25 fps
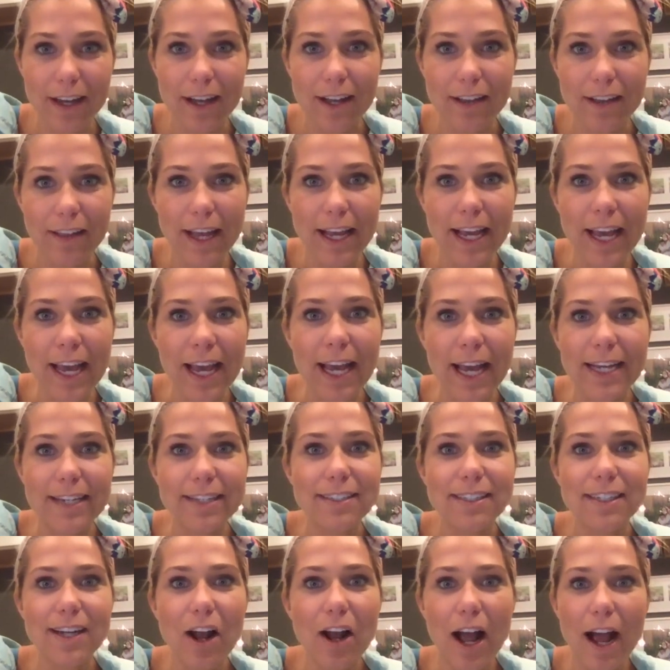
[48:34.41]
Like, it
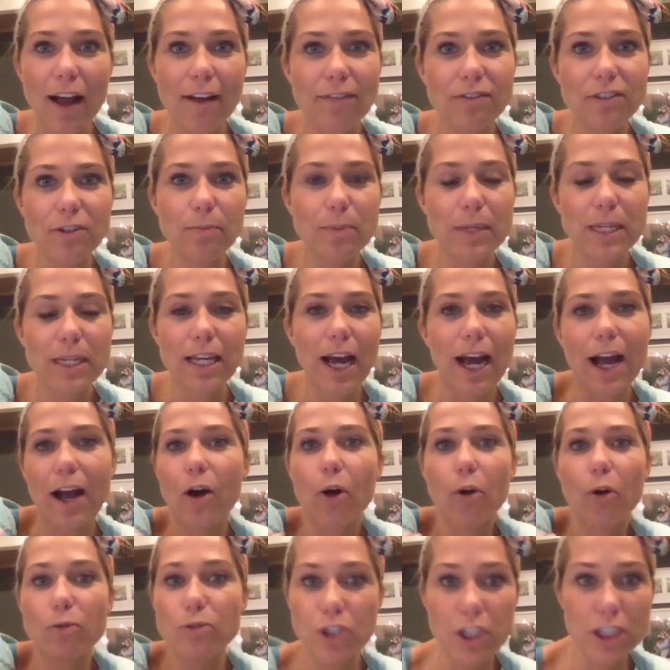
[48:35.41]
doesn't have to be,
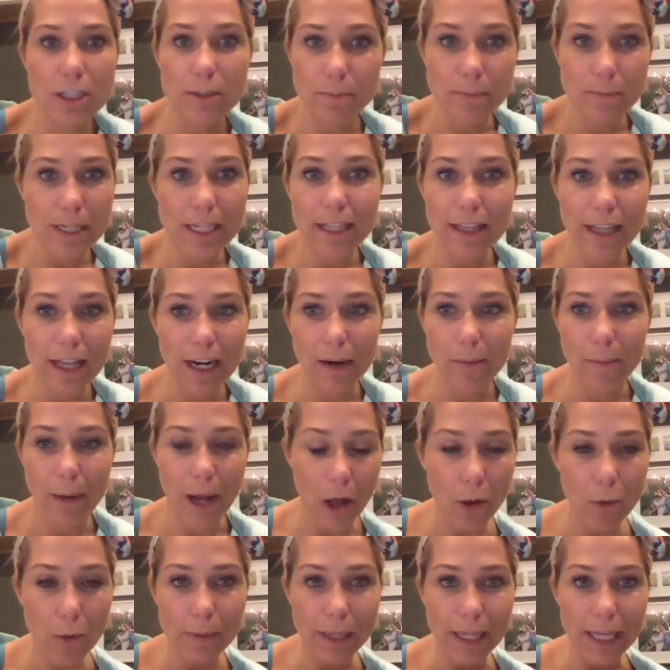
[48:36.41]
just me that I'm
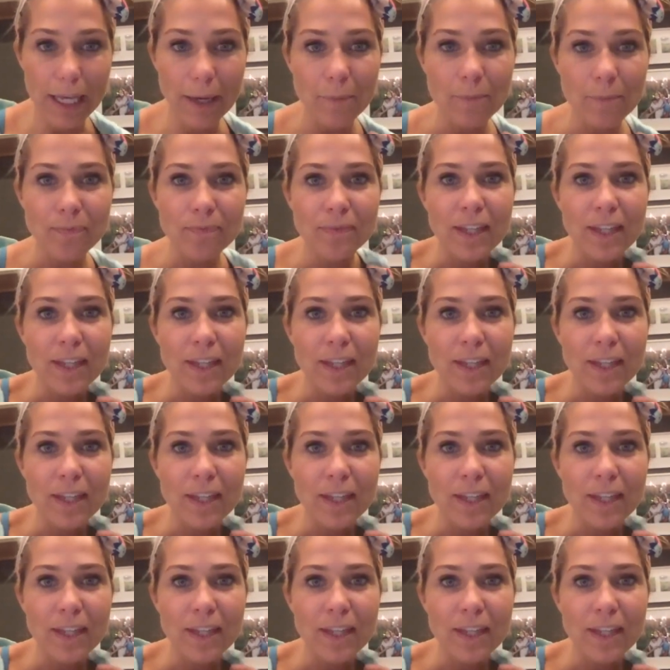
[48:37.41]
helping.